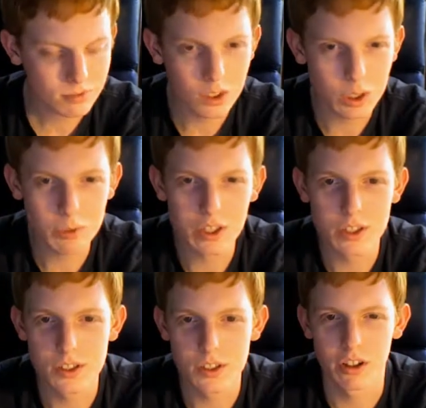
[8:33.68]
just
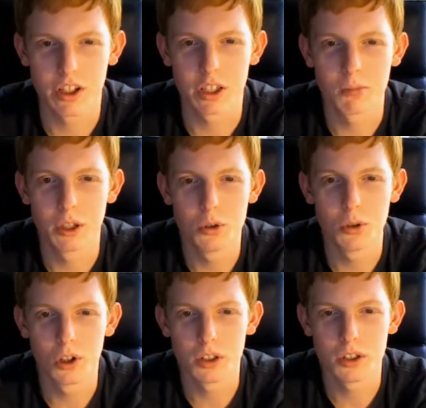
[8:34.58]
because, you know, I like my
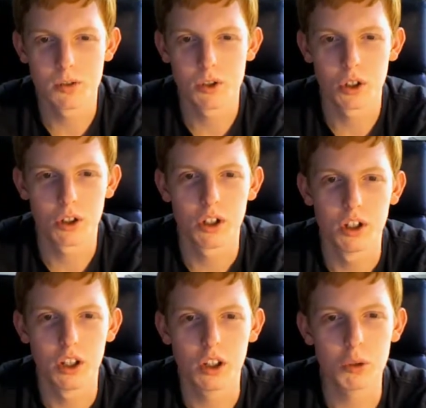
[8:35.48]
oolongs, which are a
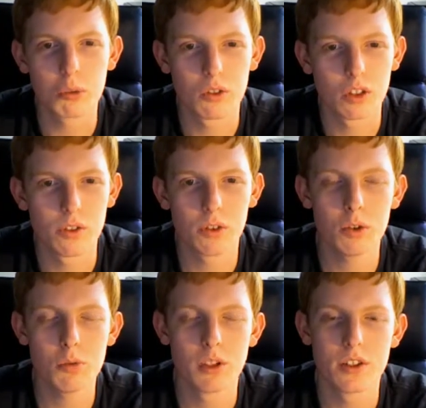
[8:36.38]
little more
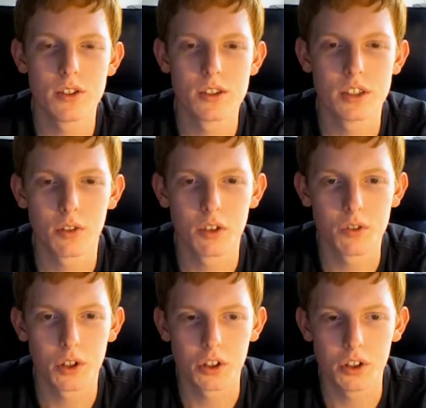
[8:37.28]
flavorful, but this is definitely
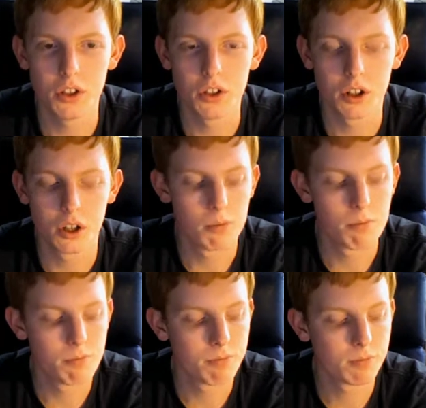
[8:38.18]
very good.
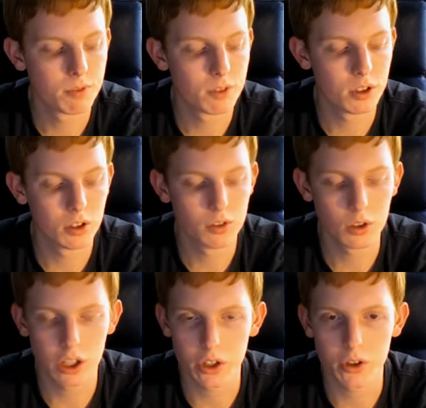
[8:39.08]
You know, if you
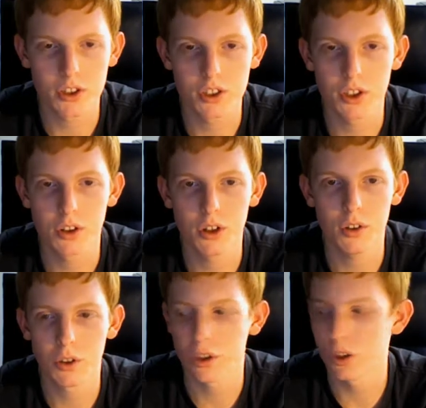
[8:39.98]
like green tea at
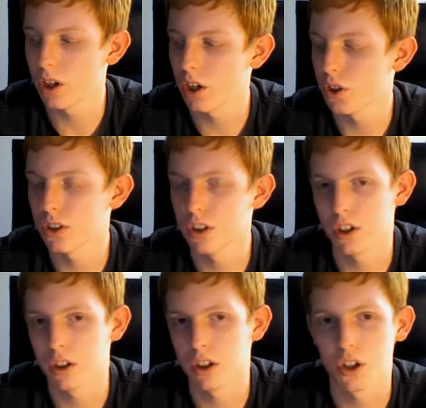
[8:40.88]
all, or you're not
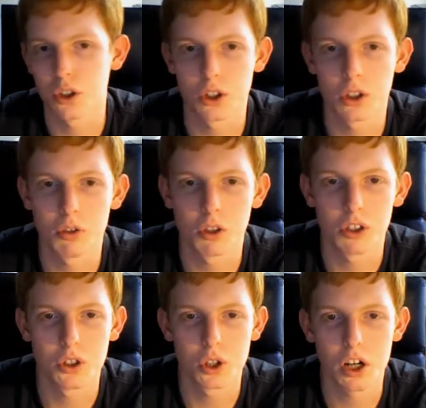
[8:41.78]
sure what
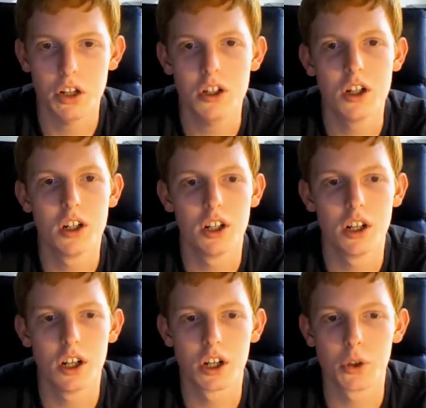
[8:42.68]
to try,
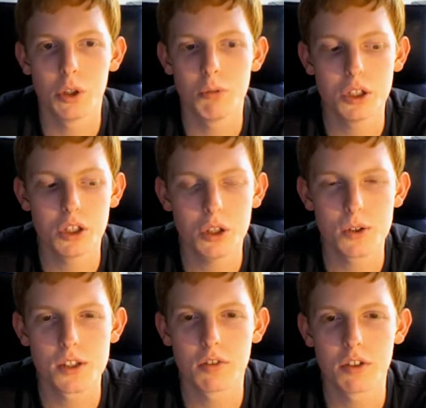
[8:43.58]
green Pekoe
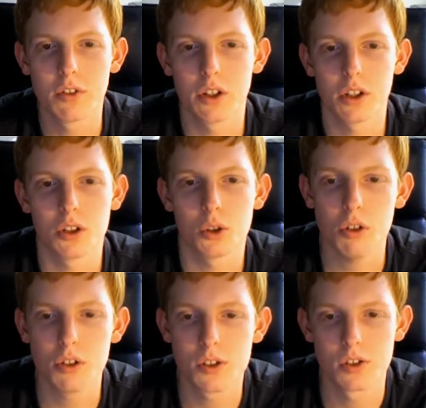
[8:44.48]
is definitely a very good
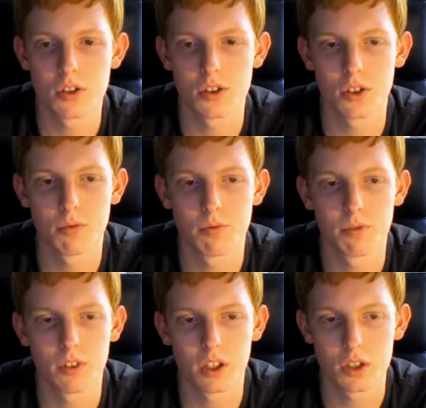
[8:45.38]
choice. So
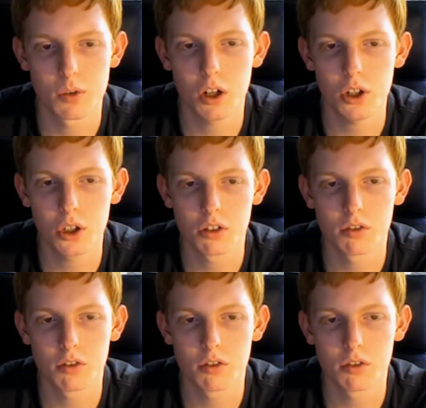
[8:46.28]
thanks for watching.